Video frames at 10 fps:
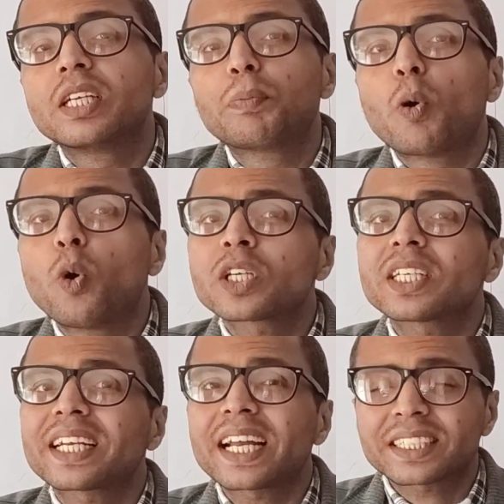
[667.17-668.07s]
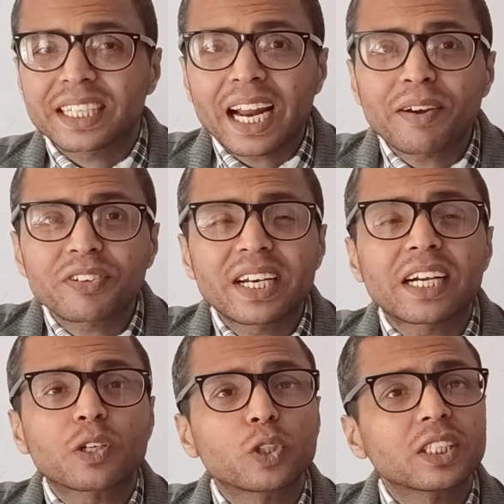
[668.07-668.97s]
If host attacks graft,
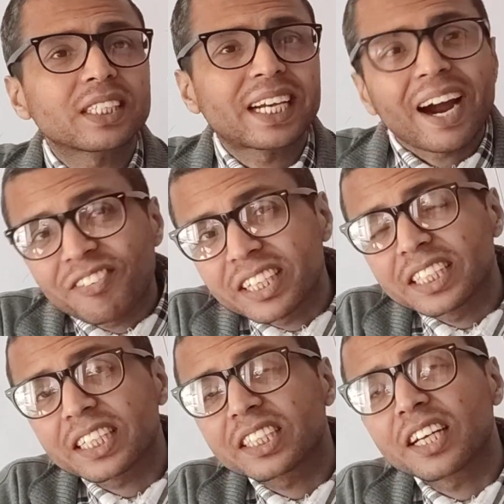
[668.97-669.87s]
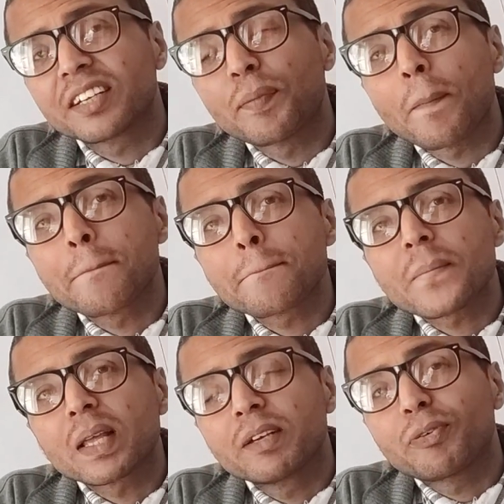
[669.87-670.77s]
that causes graft rejection.
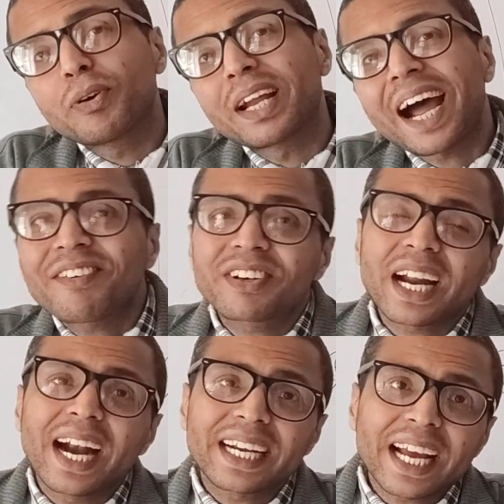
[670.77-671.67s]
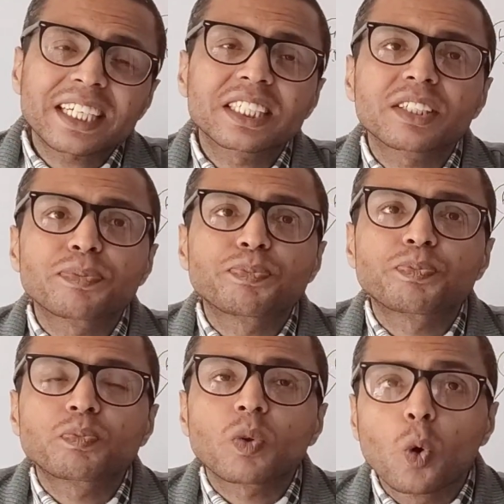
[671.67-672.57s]
If graft attacks
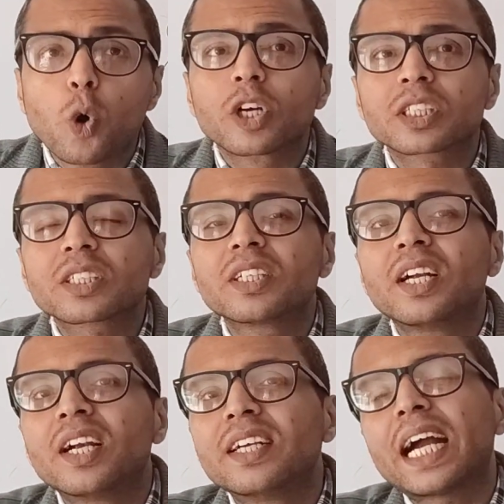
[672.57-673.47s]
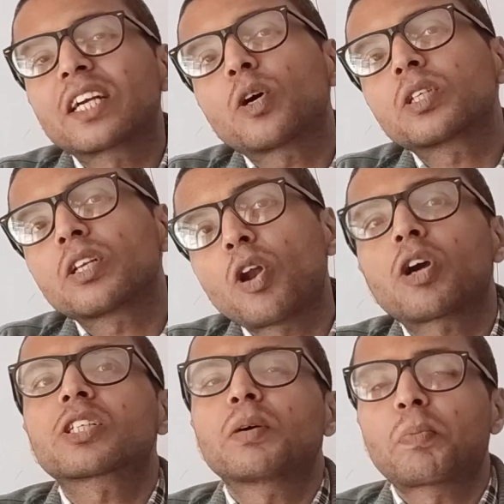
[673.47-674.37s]
host, that causes
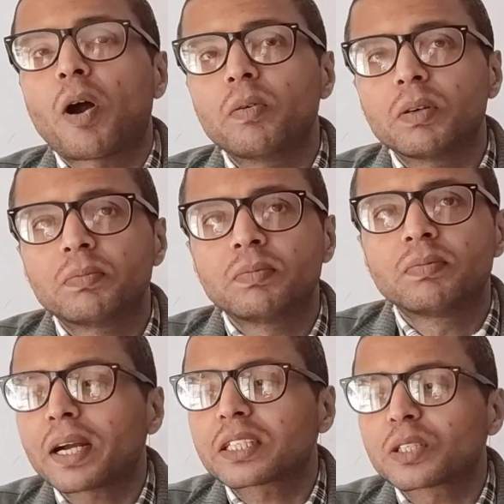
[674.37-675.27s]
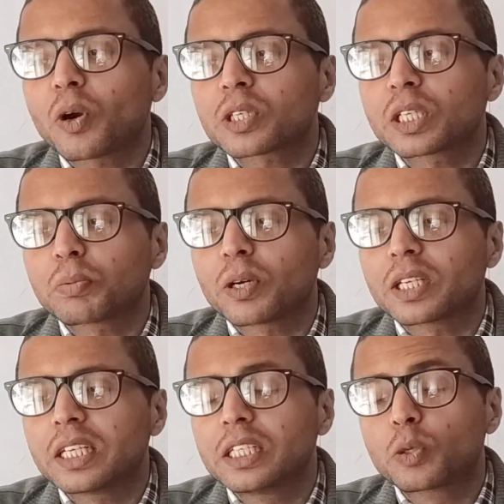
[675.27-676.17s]
lots of problem, affects lots of organ.